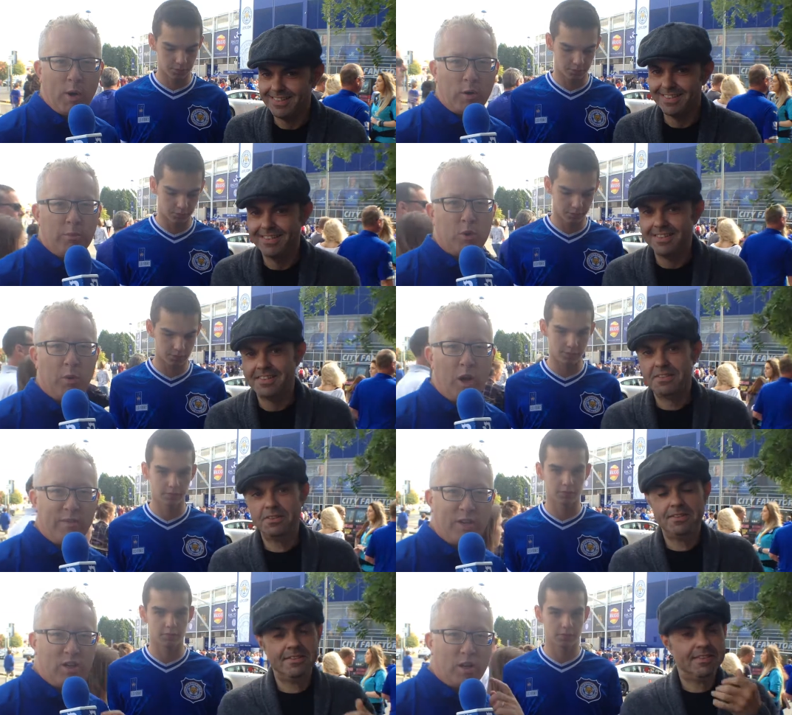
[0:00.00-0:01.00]
Speaker 1: Welcome to a
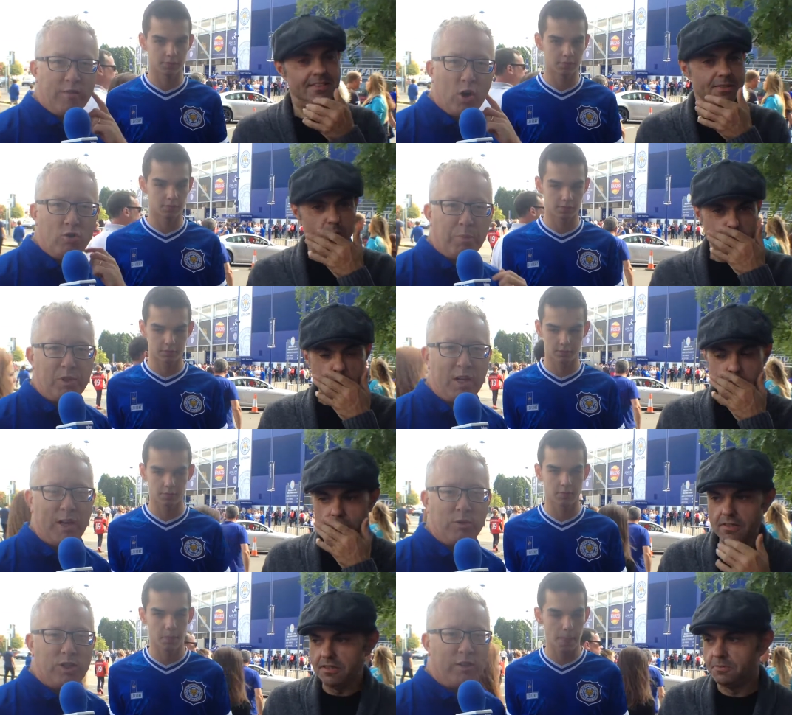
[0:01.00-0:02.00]
live edition of
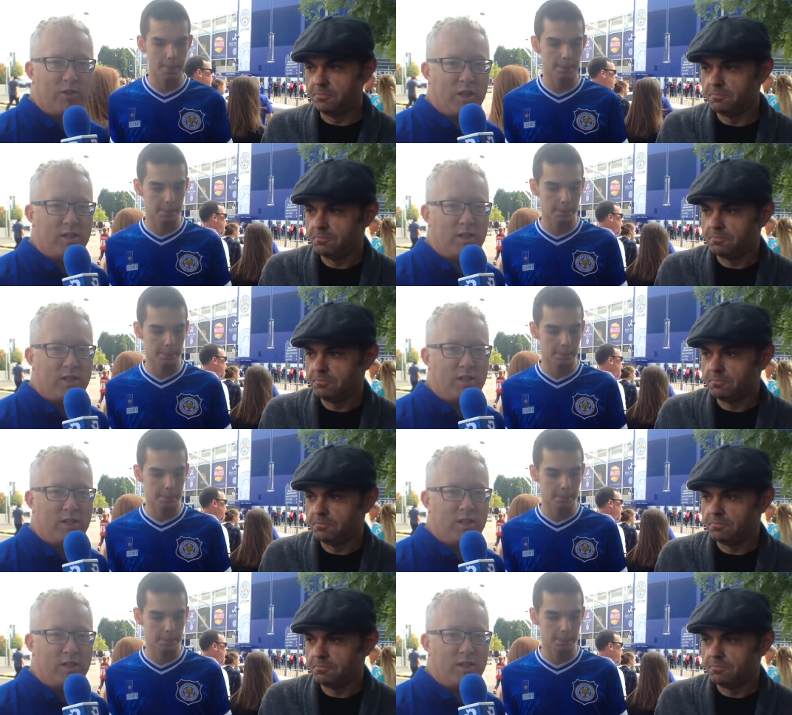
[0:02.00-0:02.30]
100% LCFC